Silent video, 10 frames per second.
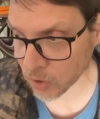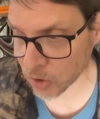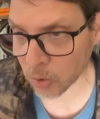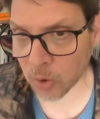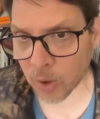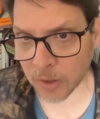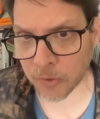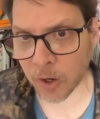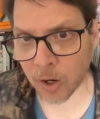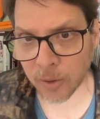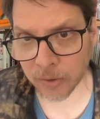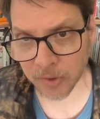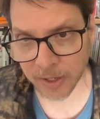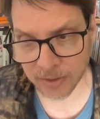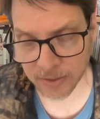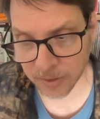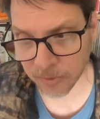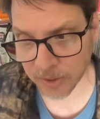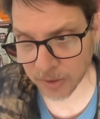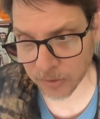Shoko Asahara's
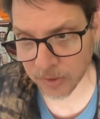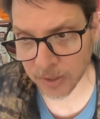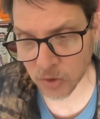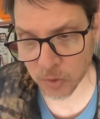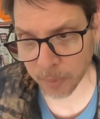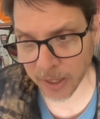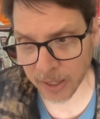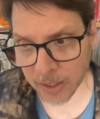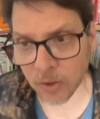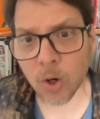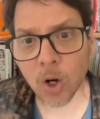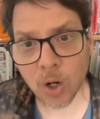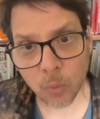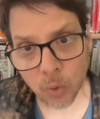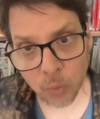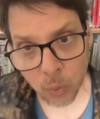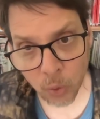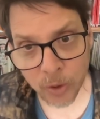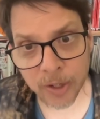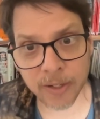activities in Japan were
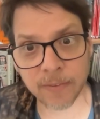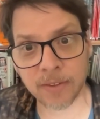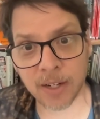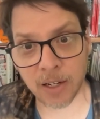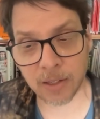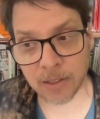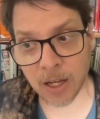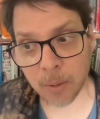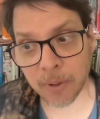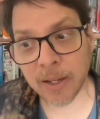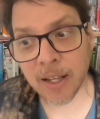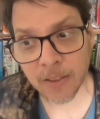warning the Dalai Lama,